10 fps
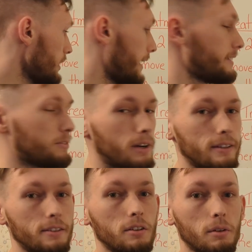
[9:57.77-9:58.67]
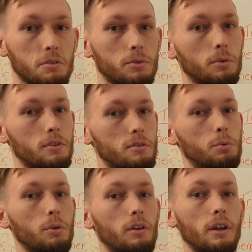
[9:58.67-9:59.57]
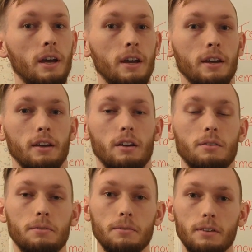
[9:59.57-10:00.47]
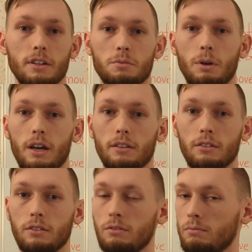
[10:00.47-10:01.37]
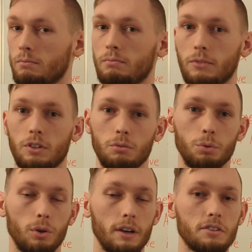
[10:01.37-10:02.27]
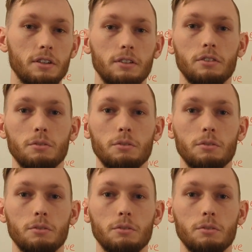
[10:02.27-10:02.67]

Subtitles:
And then finally, respiratory support. If it's been, progressing to